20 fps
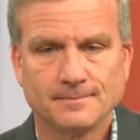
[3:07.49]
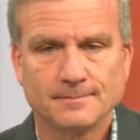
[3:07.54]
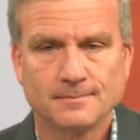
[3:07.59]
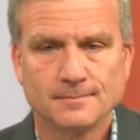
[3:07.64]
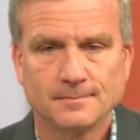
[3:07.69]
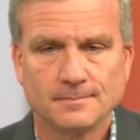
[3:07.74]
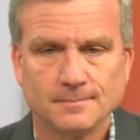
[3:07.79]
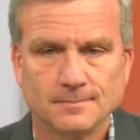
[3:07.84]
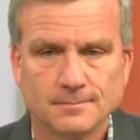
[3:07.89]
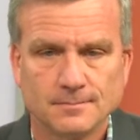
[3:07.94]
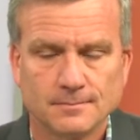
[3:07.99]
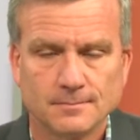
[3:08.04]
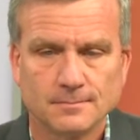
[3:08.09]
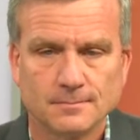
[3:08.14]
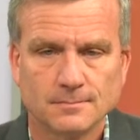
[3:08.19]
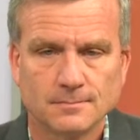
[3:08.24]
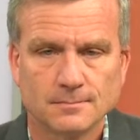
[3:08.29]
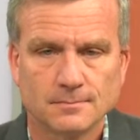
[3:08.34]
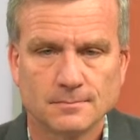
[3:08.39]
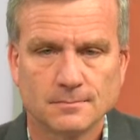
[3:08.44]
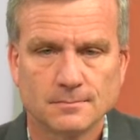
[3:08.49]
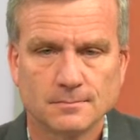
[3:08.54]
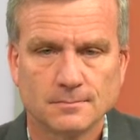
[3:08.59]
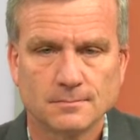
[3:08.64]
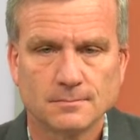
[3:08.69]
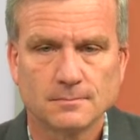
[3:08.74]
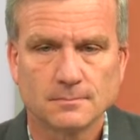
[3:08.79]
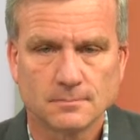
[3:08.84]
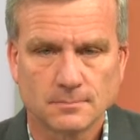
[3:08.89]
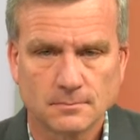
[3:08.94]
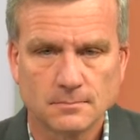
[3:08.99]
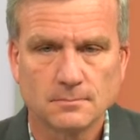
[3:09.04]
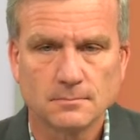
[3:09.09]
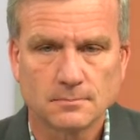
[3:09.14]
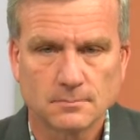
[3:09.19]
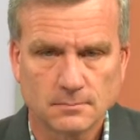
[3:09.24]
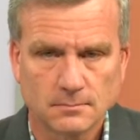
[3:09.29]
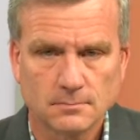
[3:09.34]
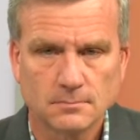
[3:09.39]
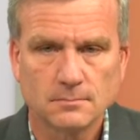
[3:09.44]

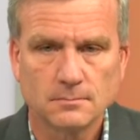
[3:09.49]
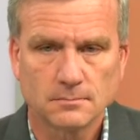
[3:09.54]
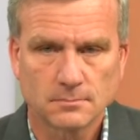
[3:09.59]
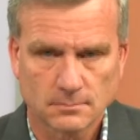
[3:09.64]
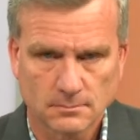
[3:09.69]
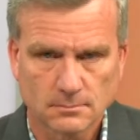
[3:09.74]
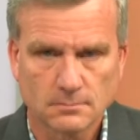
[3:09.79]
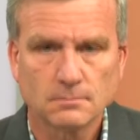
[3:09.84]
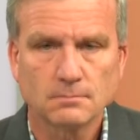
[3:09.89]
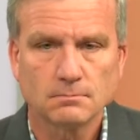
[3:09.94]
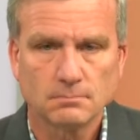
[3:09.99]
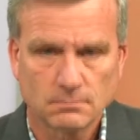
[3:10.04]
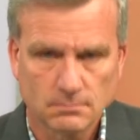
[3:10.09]
(silent)